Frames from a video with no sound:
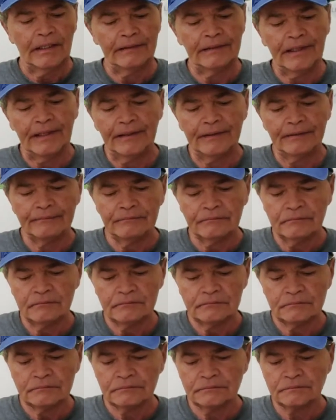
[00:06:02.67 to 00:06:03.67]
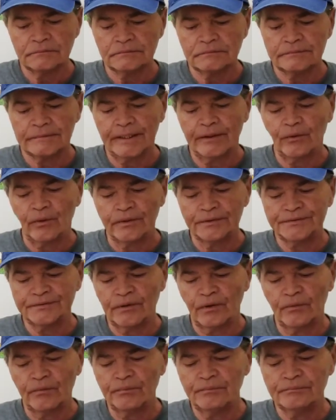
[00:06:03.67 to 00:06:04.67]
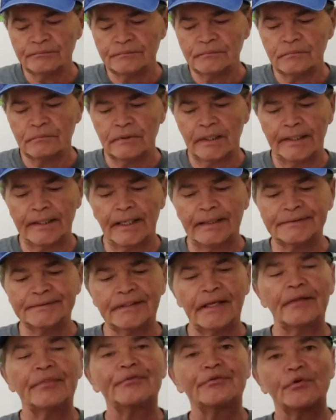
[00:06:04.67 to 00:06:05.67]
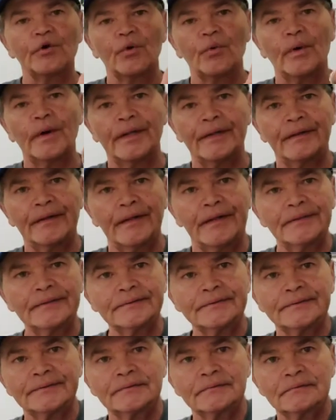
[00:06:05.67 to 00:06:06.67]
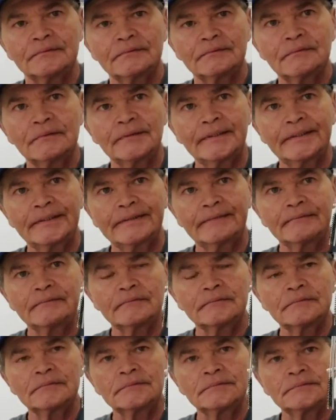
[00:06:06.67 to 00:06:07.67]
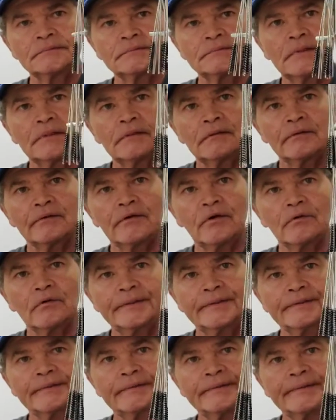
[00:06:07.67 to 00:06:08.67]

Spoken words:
And then they also, like I said, threw in this little